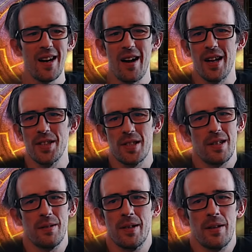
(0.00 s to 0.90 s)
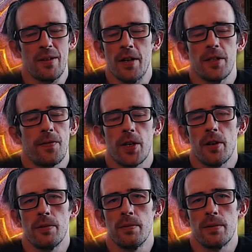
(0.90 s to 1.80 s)
I just
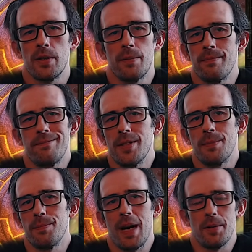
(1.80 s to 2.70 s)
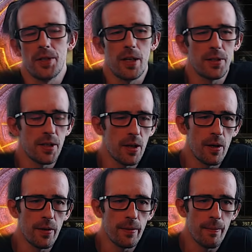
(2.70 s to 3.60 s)
forgo the power charges
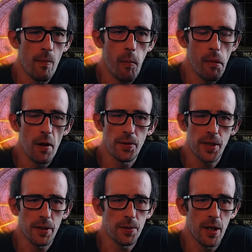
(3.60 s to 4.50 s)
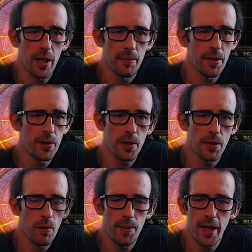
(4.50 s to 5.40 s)
on single target, but you could
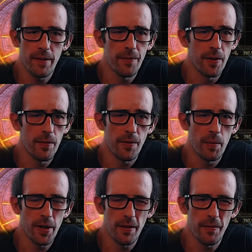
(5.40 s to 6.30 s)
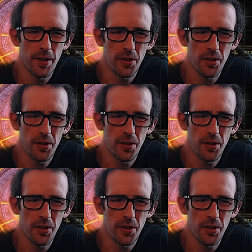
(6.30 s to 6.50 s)
swap that in for one of the fizz